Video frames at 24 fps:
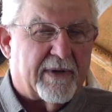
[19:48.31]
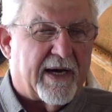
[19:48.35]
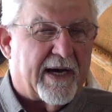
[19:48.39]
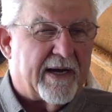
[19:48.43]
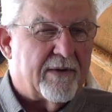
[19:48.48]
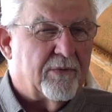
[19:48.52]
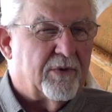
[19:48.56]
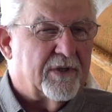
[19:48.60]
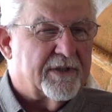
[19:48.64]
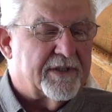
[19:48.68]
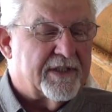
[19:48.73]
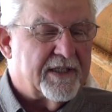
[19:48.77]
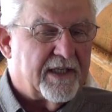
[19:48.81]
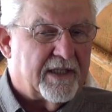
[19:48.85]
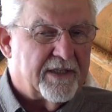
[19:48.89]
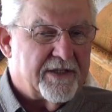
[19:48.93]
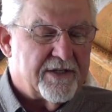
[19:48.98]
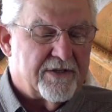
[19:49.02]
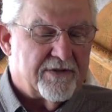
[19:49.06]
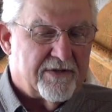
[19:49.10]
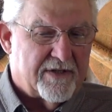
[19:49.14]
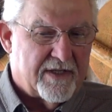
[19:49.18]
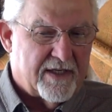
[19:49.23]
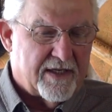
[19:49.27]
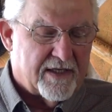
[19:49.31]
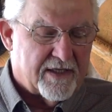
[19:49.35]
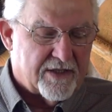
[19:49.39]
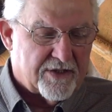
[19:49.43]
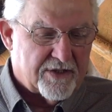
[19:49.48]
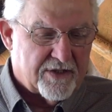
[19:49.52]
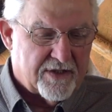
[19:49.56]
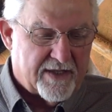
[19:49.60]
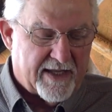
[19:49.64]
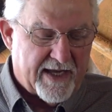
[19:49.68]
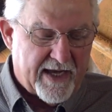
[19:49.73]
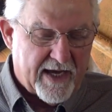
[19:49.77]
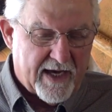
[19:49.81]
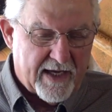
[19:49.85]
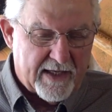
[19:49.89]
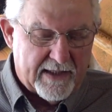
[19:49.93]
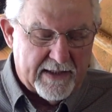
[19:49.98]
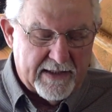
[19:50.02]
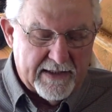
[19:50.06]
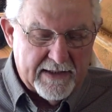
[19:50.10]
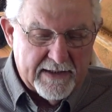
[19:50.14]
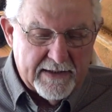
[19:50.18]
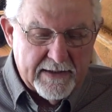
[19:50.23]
I will tell you this, that